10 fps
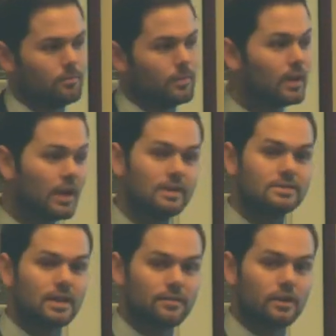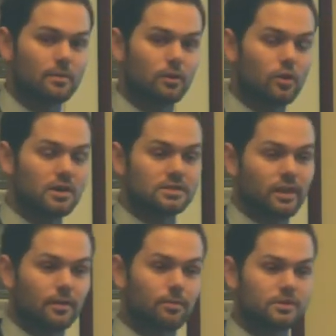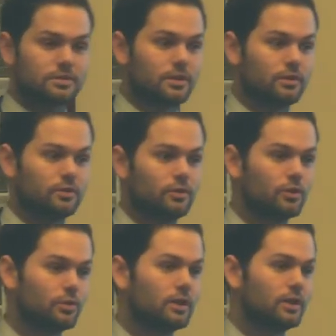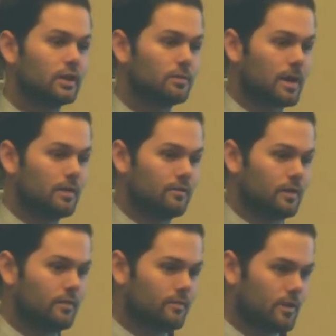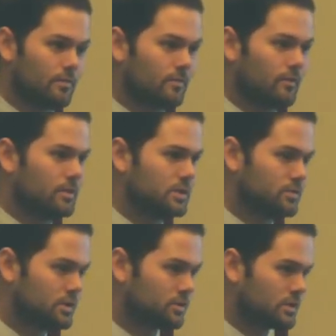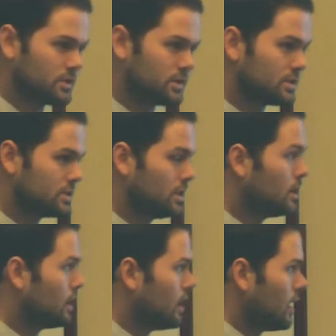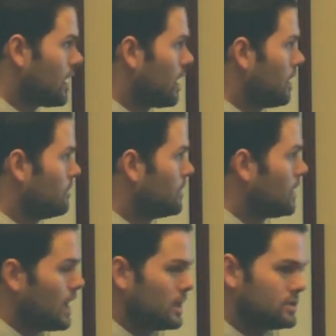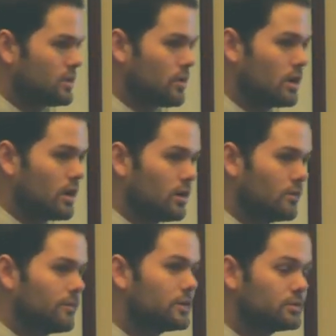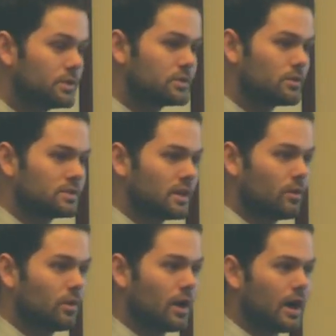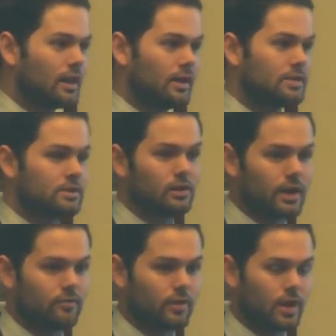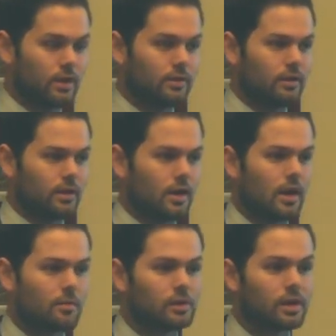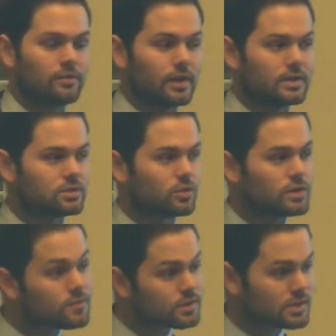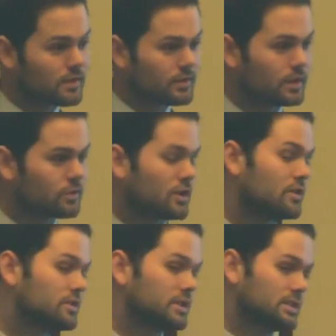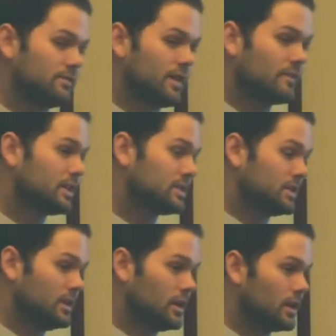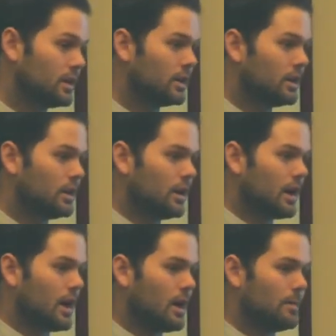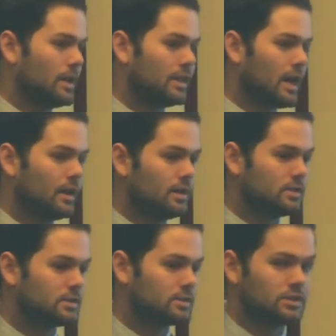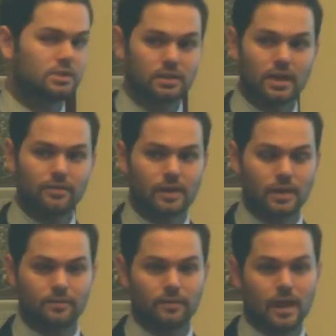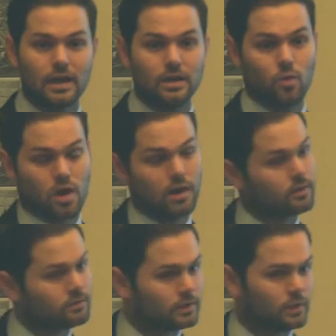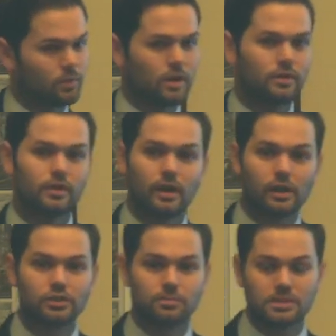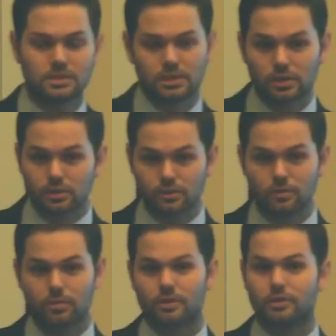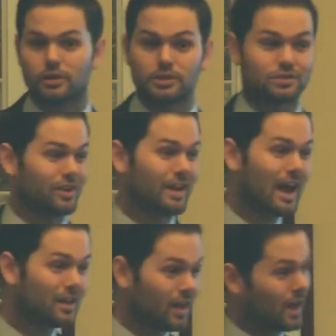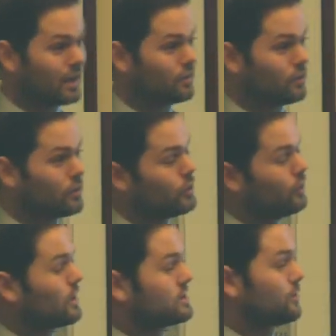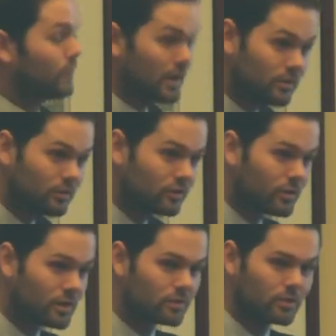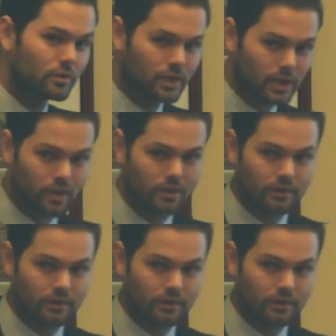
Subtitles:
in case they ever come across a young person who really could benefit from these resources. And so our first resource that I want to highlight is our Lifeline. Our Lifeline is 24/7, 365 days a year. And that is just a lifeline for anyone, whether they're LGBTQ, whether they're a straight ally who has a friend who's going through a really hard